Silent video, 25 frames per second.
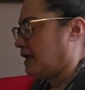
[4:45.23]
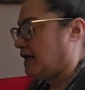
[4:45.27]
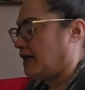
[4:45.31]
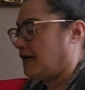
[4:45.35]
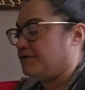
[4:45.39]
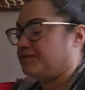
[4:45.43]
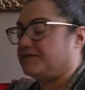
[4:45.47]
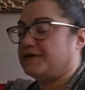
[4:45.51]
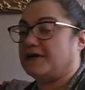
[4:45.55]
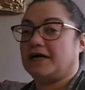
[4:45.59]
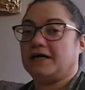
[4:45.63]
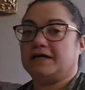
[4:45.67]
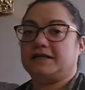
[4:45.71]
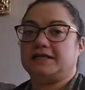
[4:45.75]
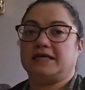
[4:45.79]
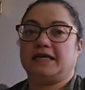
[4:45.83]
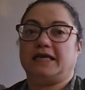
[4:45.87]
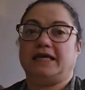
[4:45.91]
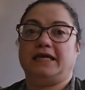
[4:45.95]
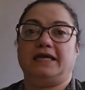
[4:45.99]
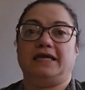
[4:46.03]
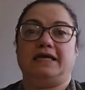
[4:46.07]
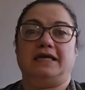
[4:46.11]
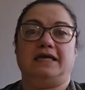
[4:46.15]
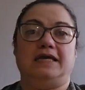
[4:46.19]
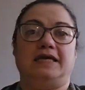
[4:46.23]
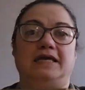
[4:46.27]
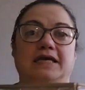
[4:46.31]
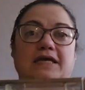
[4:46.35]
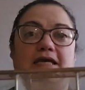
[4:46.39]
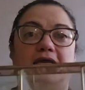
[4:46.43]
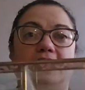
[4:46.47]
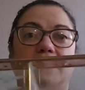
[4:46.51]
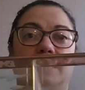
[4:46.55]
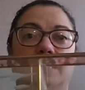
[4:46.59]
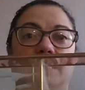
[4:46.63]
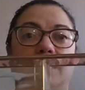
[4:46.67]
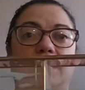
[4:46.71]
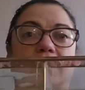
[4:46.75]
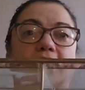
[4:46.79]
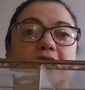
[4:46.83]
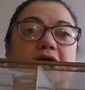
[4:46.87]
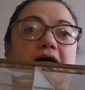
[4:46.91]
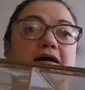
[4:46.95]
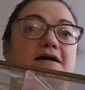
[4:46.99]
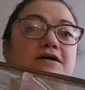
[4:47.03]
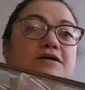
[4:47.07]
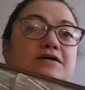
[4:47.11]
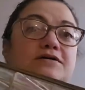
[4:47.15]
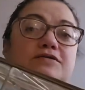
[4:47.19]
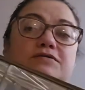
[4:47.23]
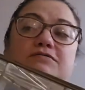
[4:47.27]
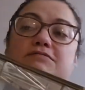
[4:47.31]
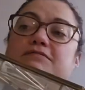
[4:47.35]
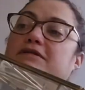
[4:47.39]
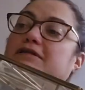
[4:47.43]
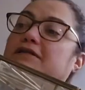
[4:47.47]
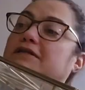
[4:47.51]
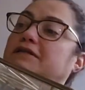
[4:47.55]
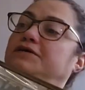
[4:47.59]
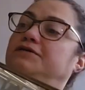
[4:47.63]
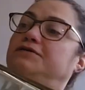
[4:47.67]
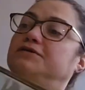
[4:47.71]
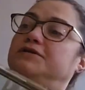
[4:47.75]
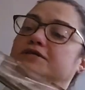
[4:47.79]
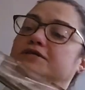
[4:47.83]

I've got a little